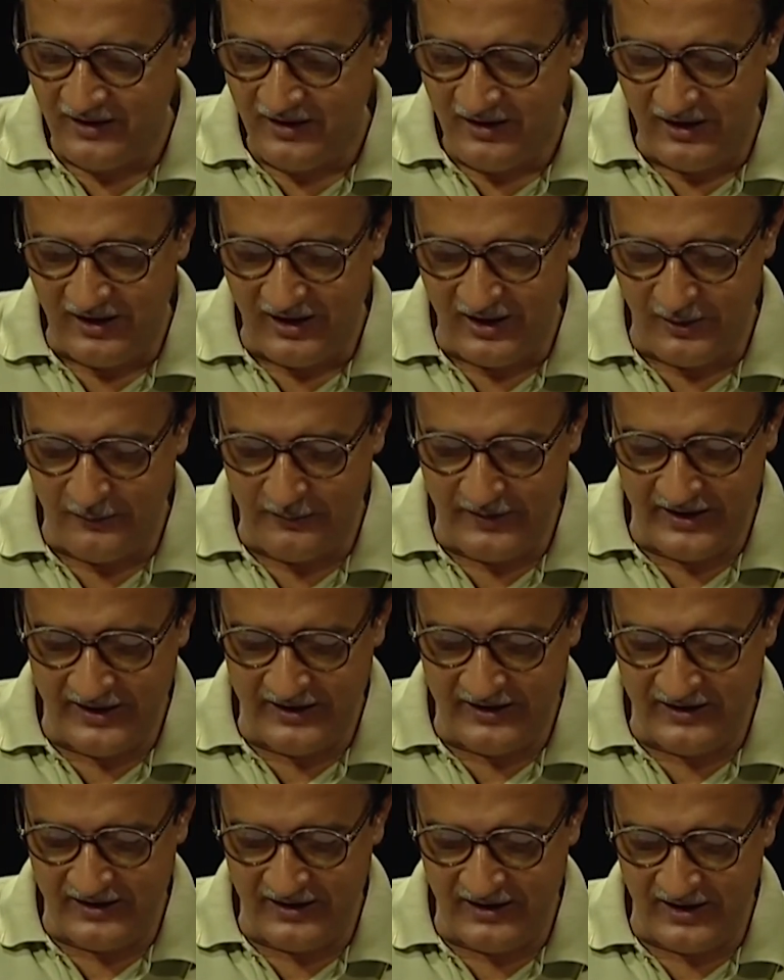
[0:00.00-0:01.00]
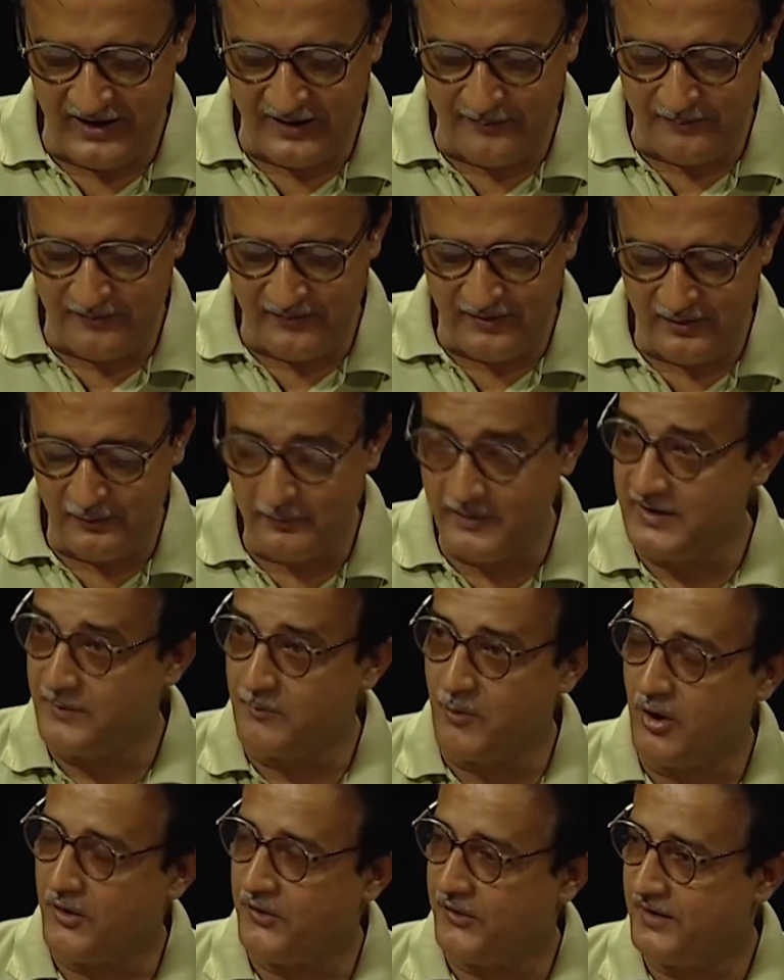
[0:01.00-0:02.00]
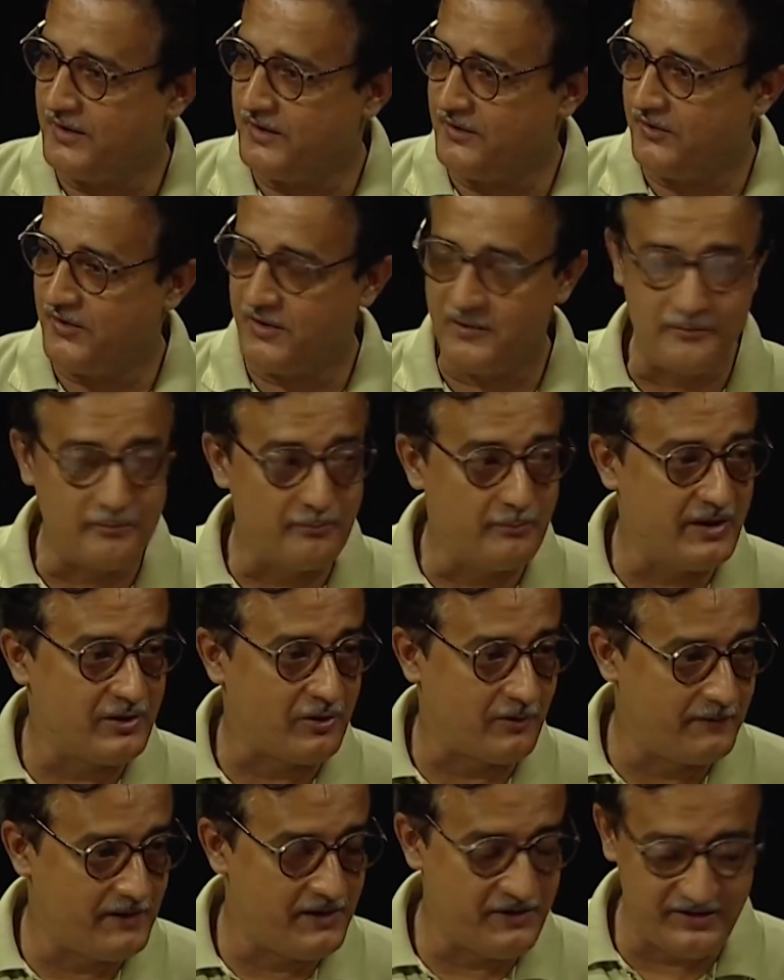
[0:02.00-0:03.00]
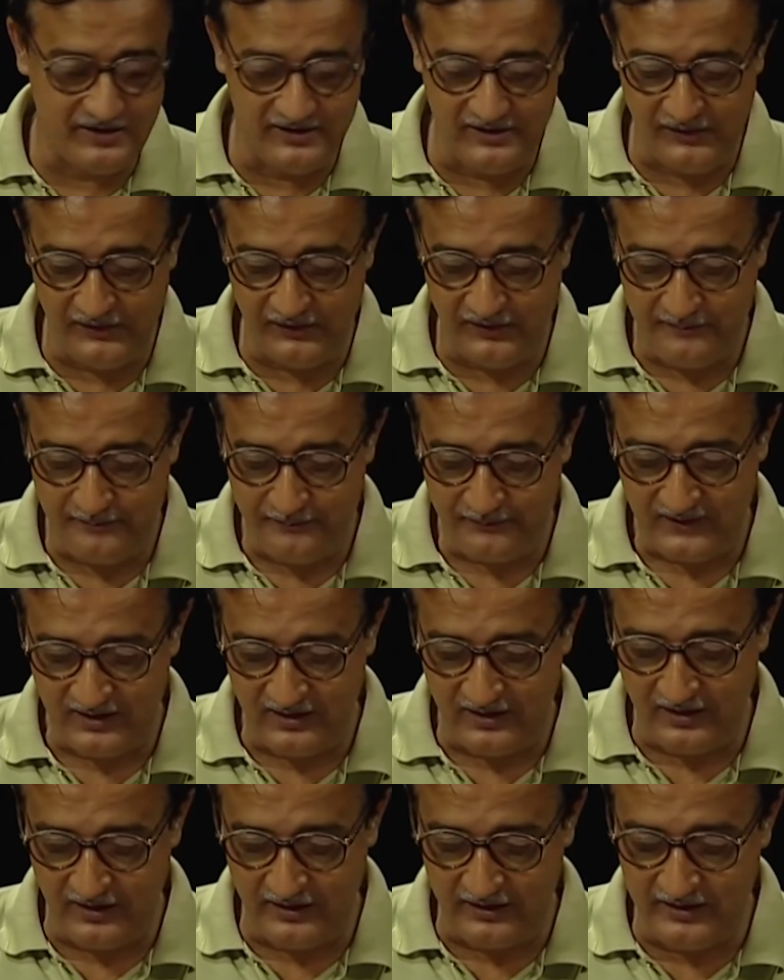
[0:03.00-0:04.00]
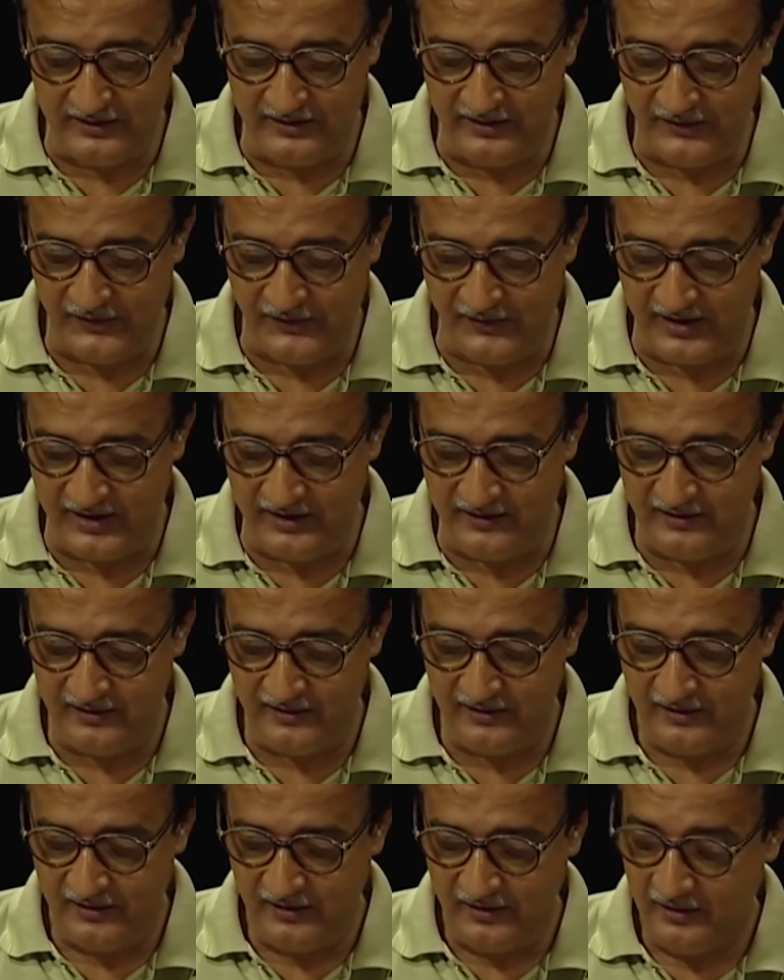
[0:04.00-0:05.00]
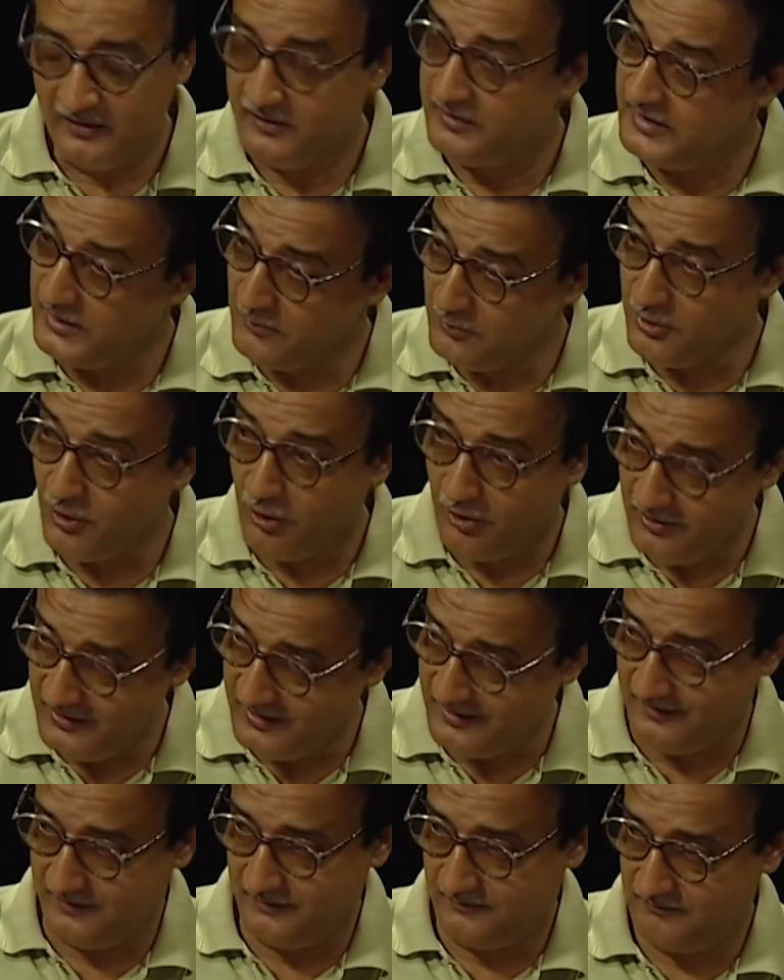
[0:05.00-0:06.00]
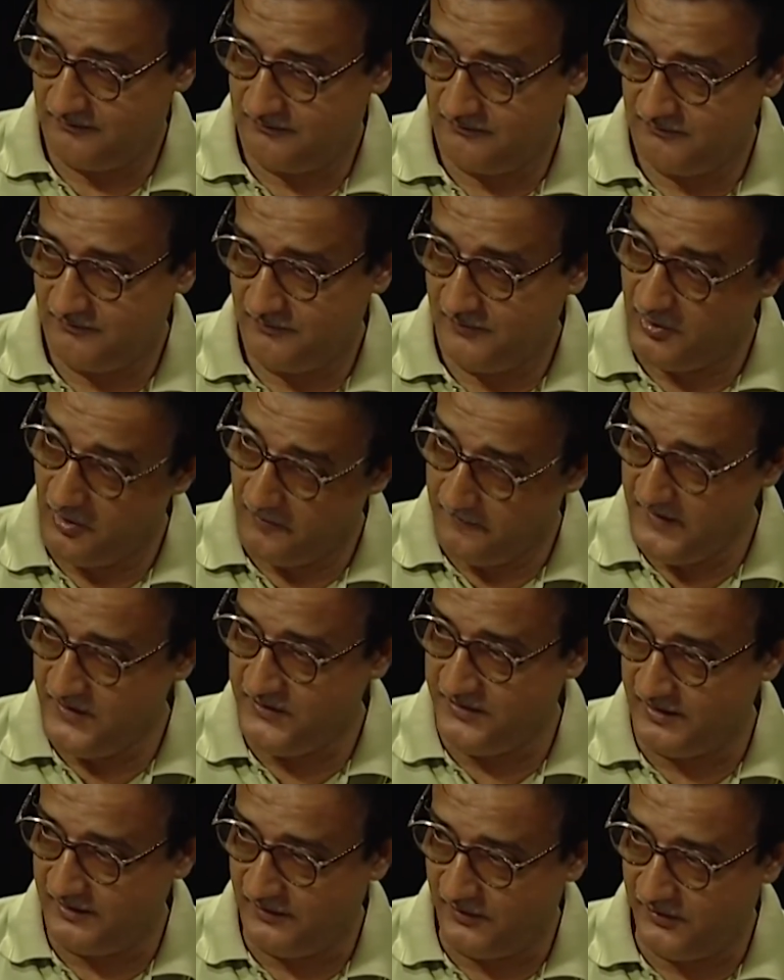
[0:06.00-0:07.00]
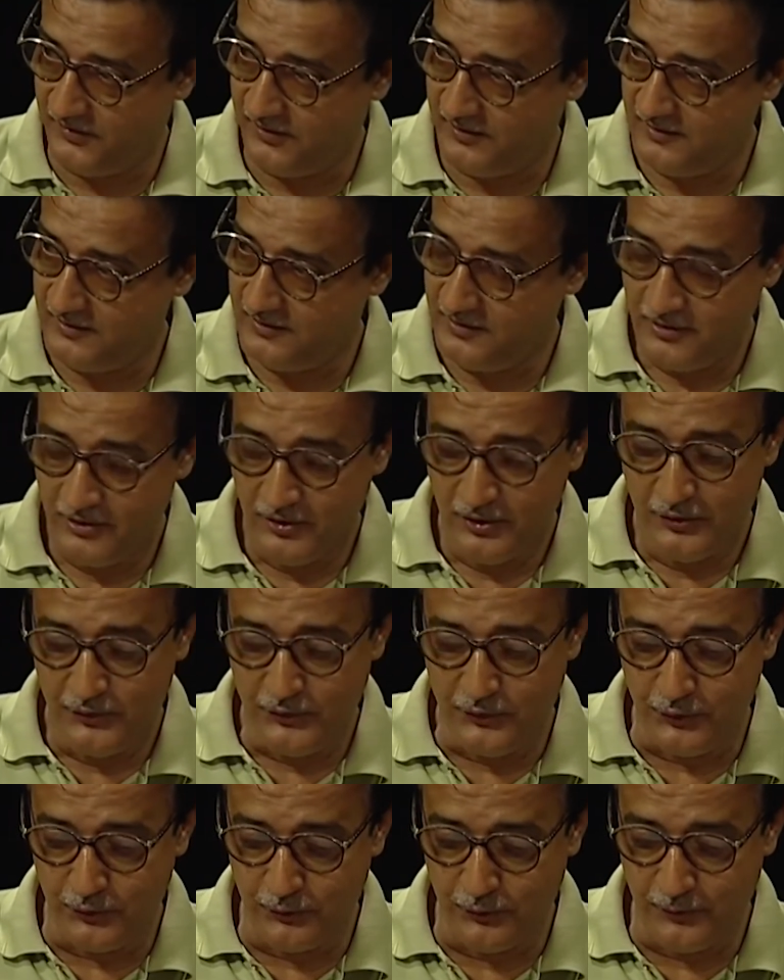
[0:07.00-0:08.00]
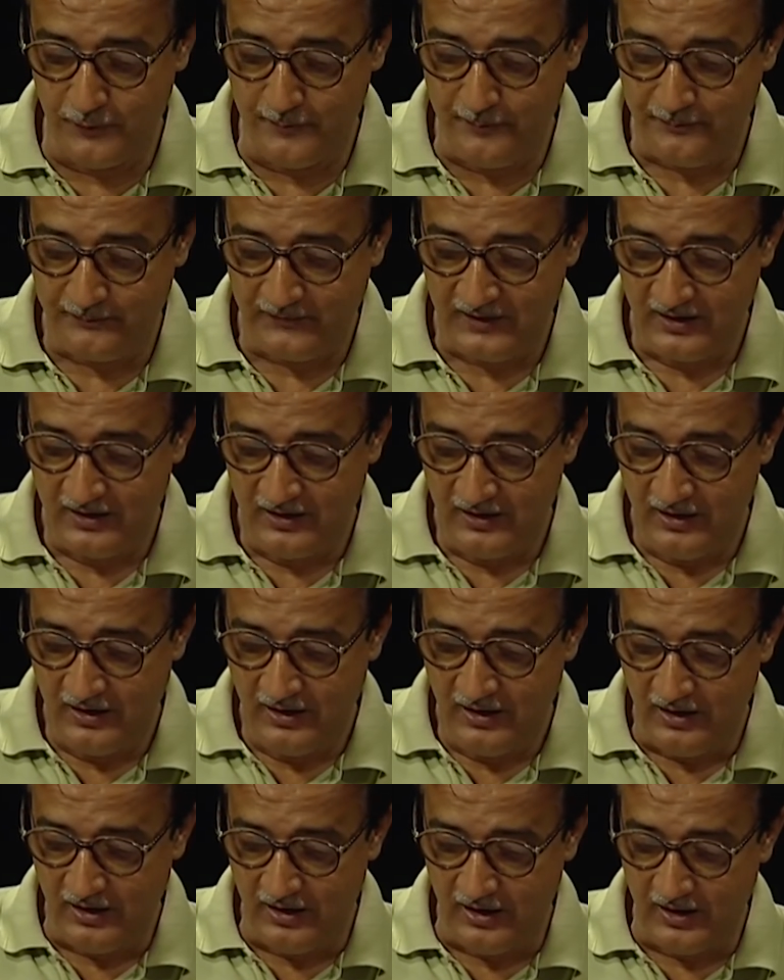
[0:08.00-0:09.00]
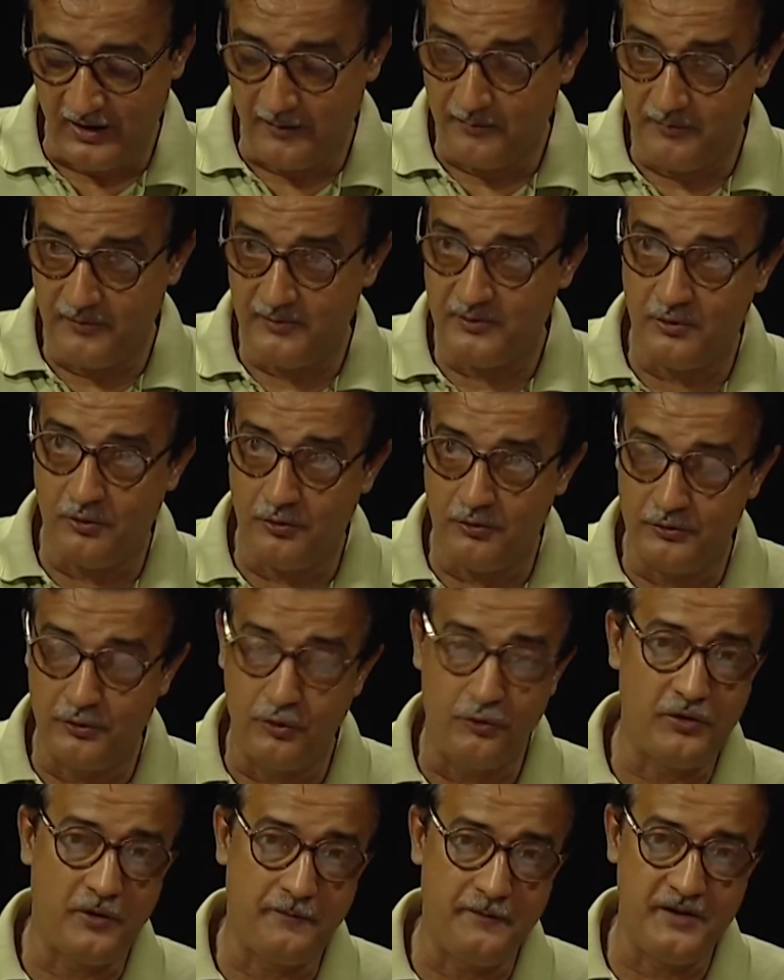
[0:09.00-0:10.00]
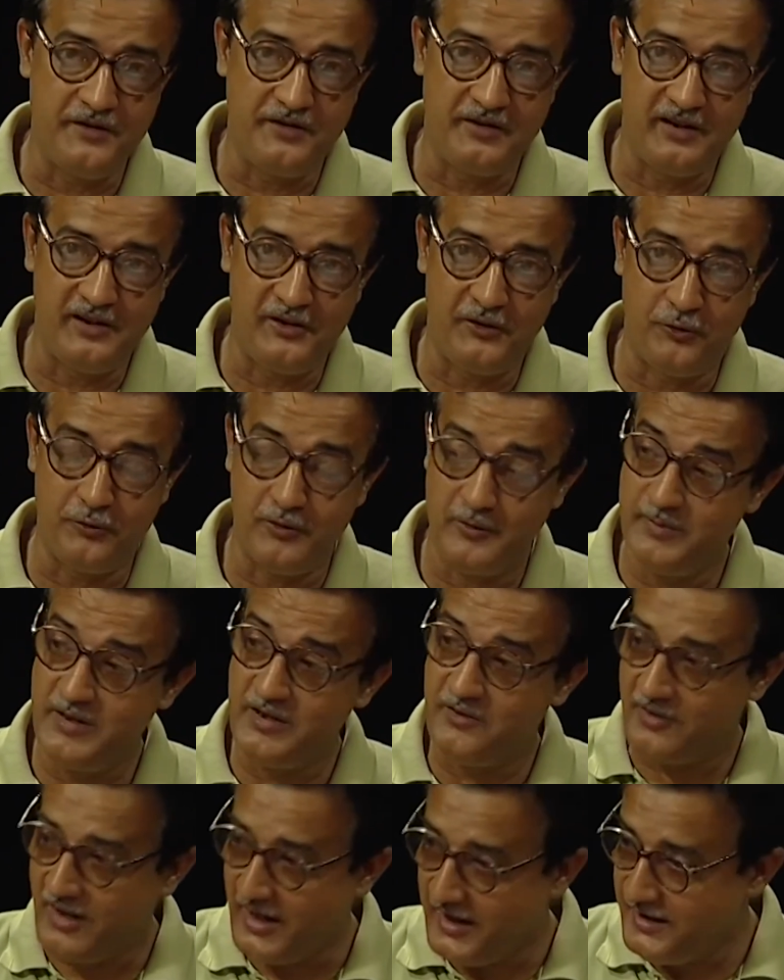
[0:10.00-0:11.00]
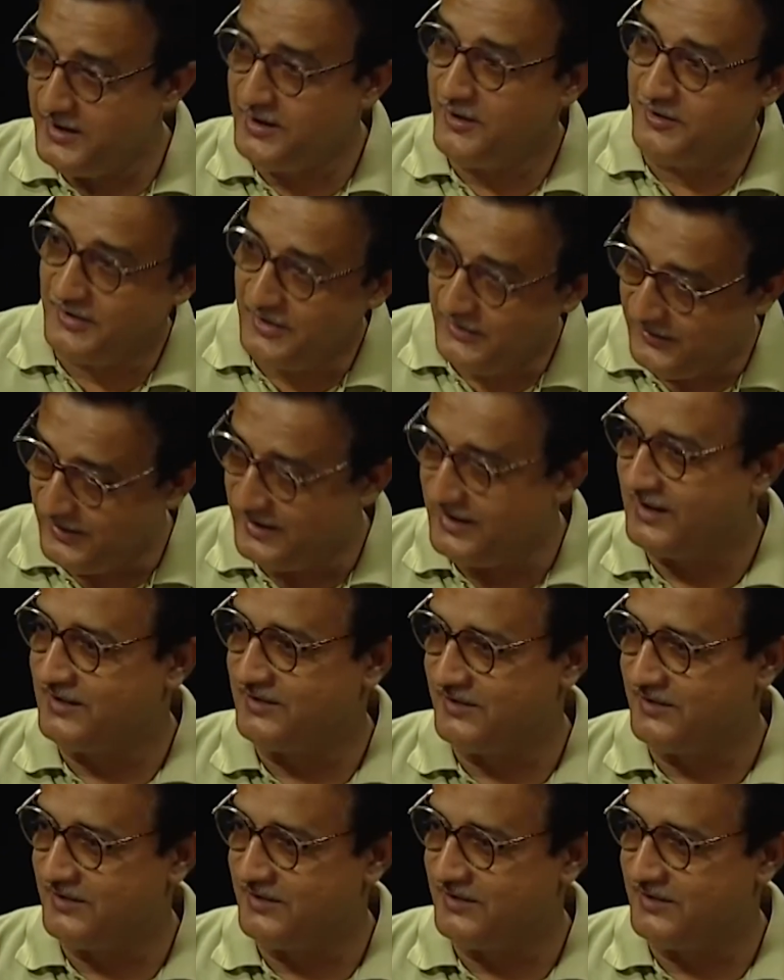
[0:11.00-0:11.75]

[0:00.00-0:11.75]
when the Boxers met officials in the street, they would order the officials to those officials who had been riding on the sedan